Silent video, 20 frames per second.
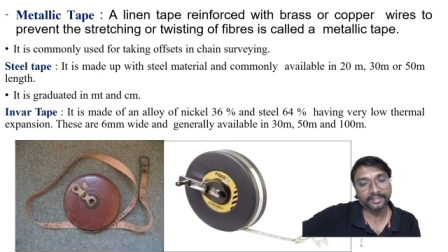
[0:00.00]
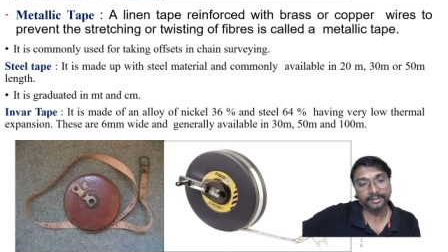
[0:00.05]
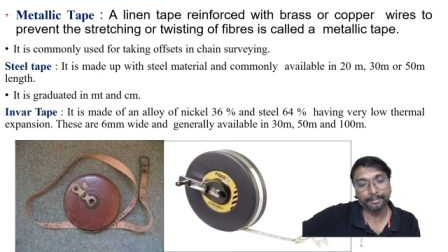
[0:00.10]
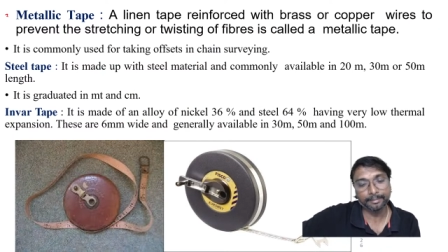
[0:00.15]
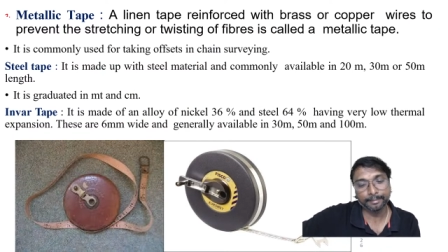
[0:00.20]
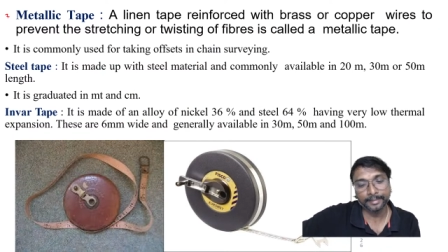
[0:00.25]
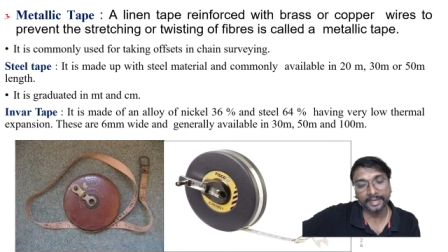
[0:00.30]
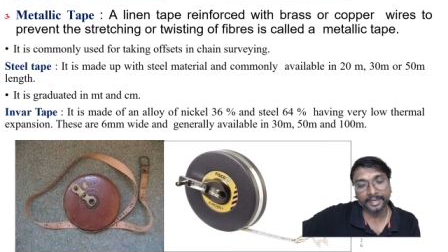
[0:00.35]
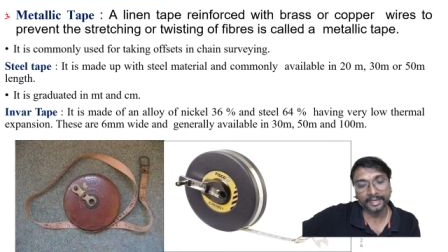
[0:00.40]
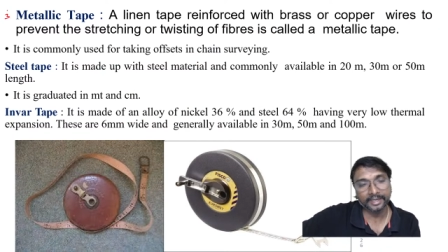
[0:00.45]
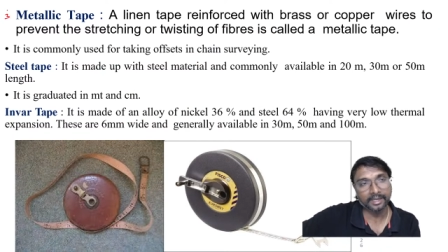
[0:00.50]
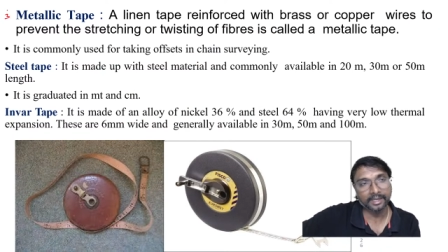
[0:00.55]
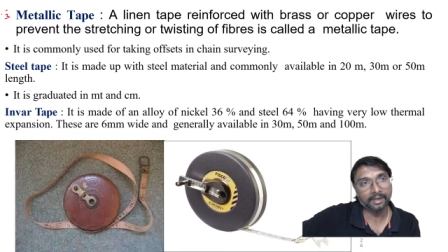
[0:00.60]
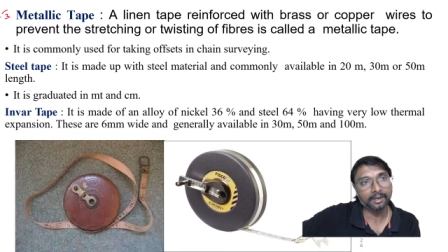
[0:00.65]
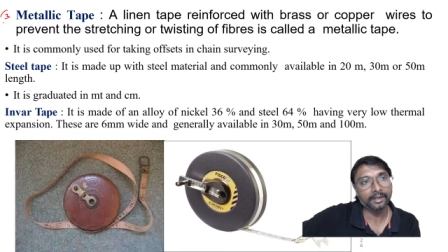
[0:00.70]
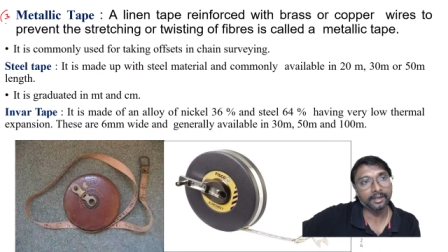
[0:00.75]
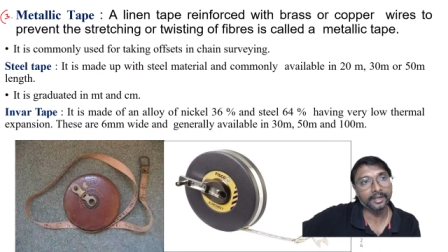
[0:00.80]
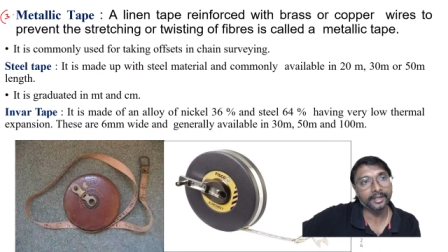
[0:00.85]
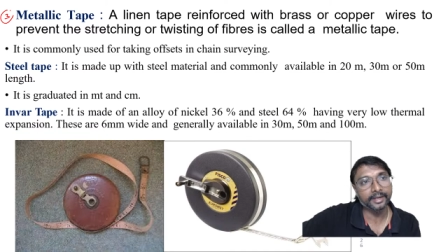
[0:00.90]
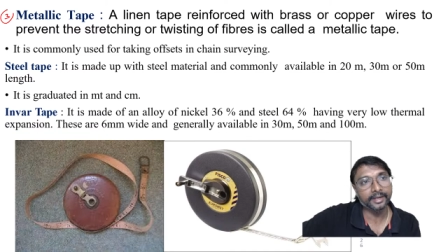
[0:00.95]

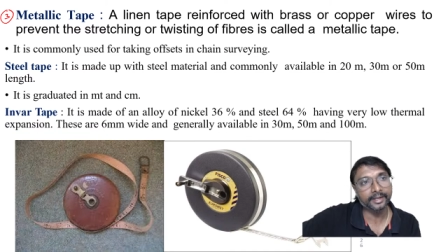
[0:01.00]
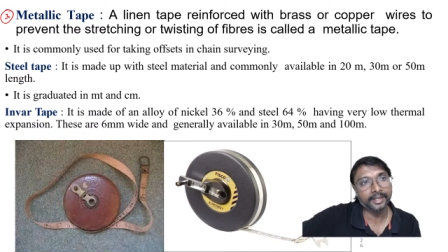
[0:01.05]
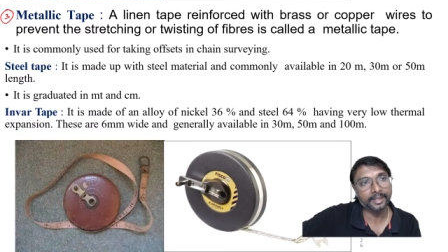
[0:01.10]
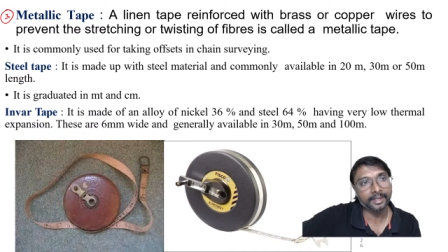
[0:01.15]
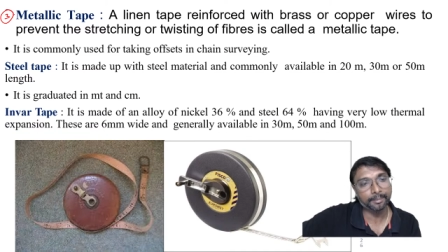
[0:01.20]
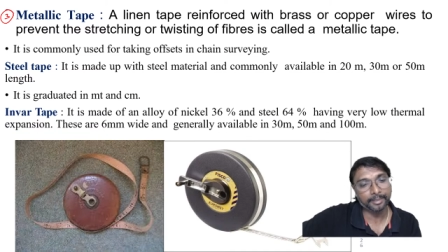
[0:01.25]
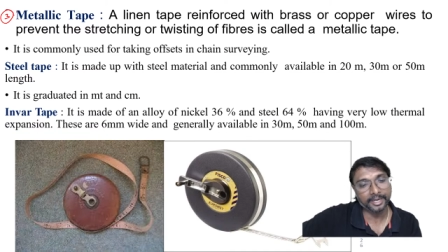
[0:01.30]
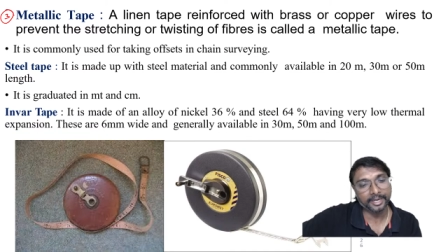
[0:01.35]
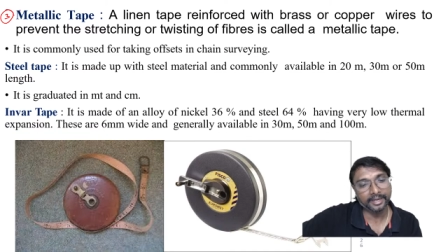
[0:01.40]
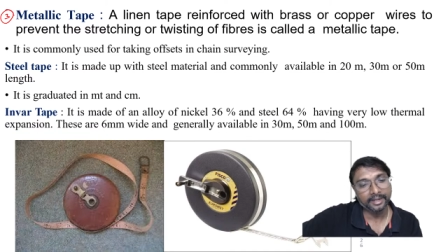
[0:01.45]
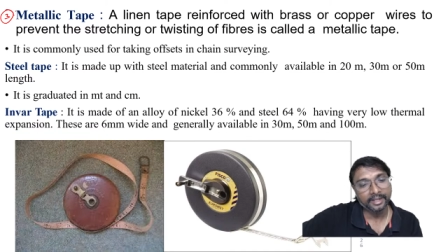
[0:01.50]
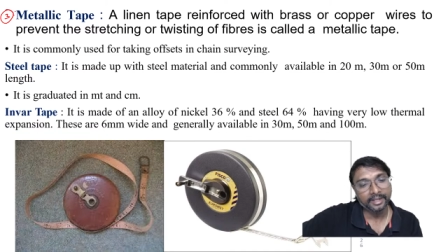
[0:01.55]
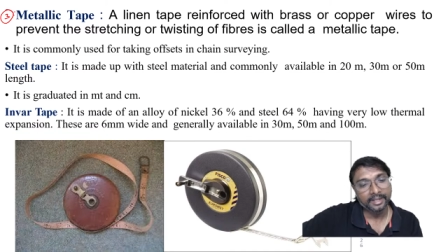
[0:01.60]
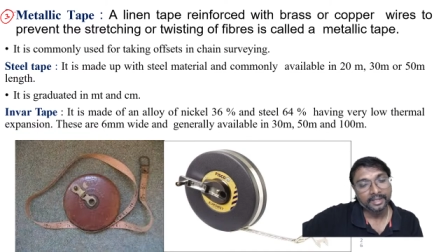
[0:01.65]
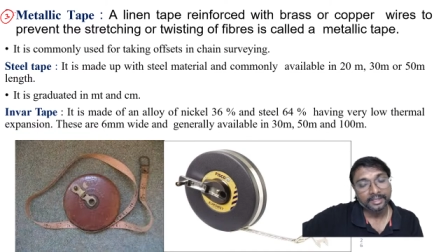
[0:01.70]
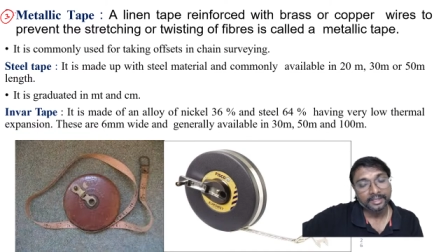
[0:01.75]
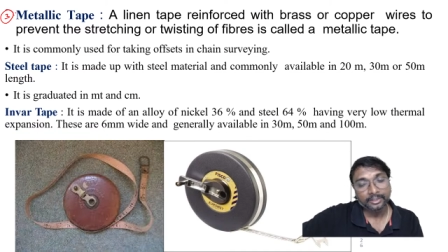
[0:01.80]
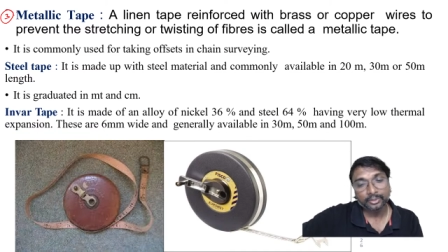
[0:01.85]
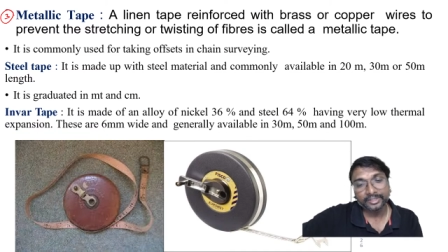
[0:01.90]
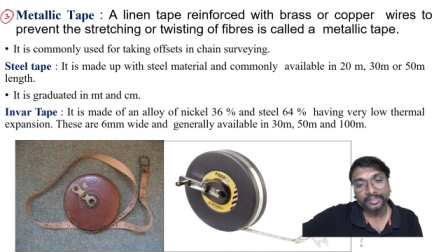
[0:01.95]
metallic tape, right?
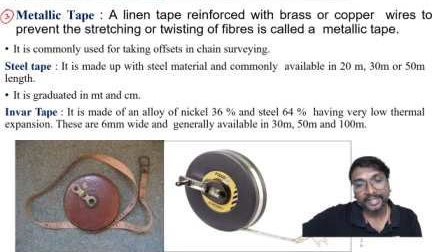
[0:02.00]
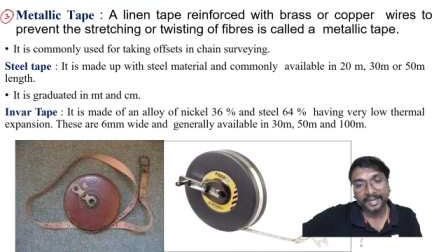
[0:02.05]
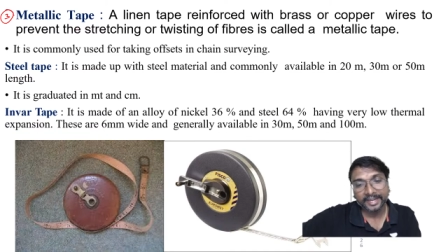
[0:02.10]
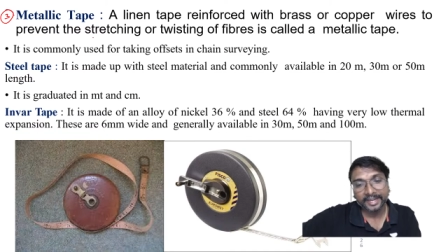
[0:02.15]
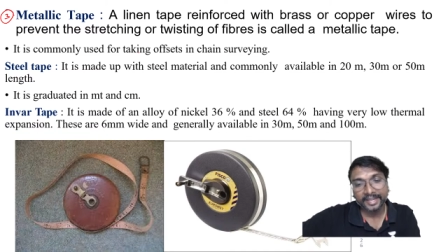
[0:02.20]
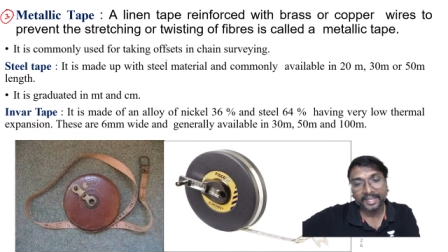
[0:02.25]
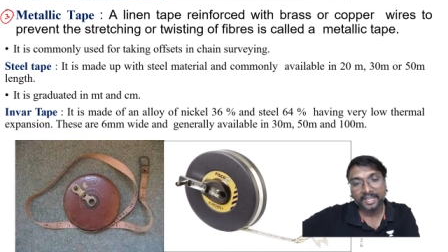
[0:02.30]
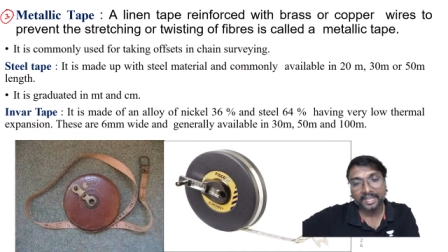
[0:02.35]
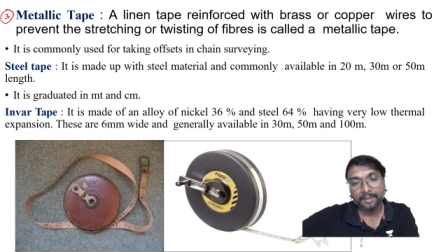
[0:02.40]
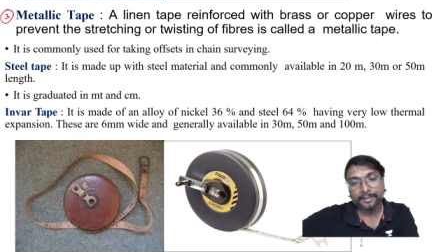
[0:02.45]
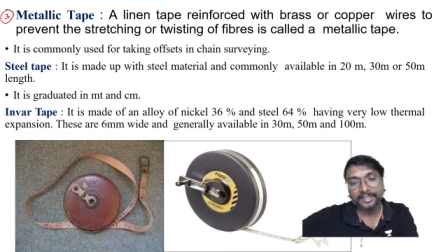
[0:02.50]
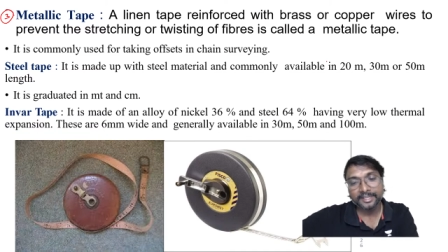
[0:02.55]
So the name